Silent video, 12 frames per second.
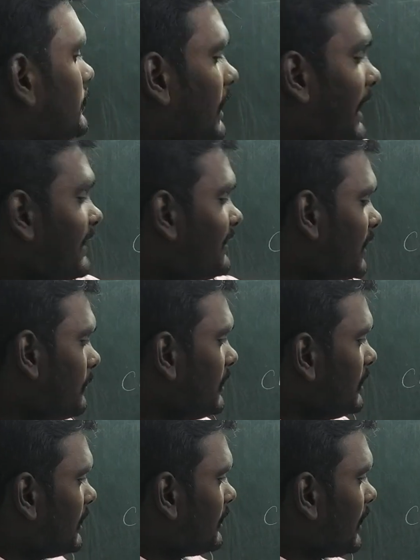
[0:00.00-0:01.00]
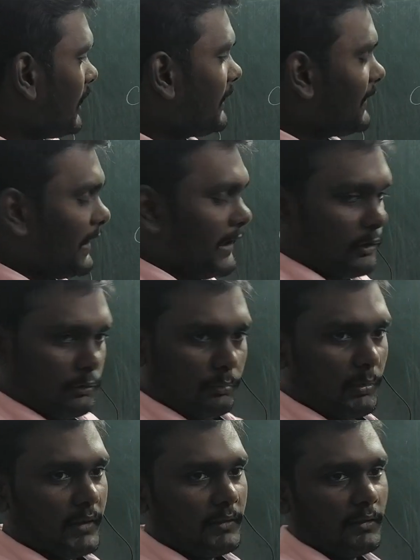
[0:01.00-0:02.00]
The line segment that connects any
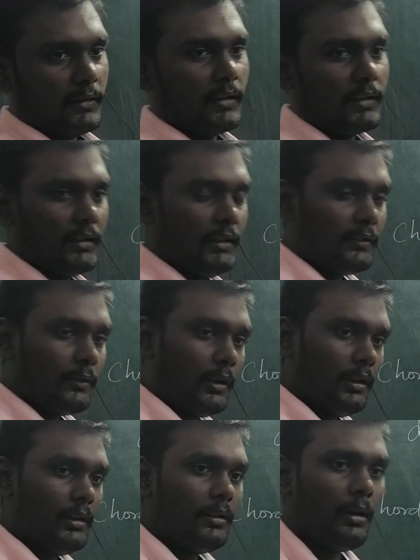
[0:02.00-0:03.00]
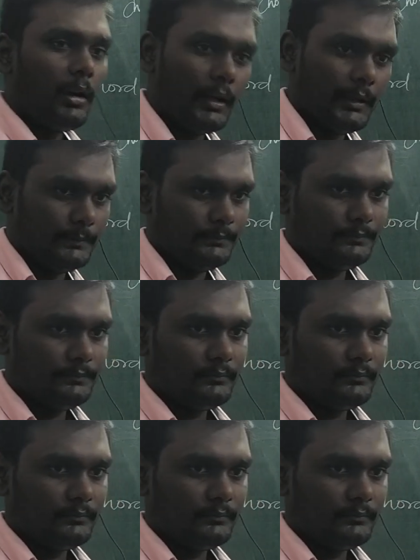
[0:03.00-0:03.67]
2 points on the circle is called chord.